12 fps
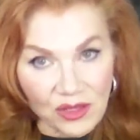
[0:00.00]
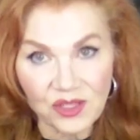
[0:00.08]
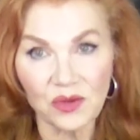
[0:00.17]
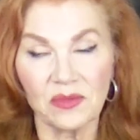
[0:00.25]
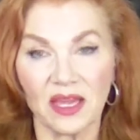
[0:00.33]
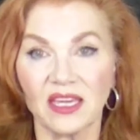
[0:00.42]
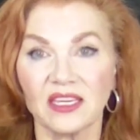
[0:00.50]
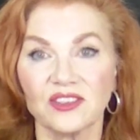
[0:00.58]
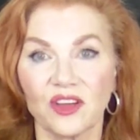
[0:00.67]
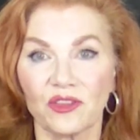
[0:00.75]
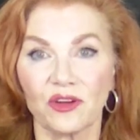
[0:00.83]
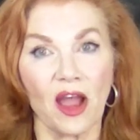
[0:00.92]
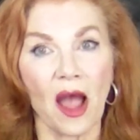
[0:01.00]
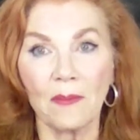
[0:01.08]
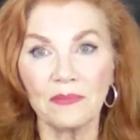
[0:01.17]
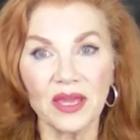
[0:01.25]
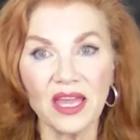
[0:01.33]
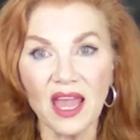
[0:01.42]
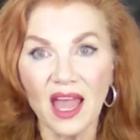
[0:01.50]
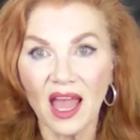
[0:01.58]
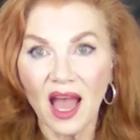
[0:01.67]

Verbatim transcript: also make each other happy,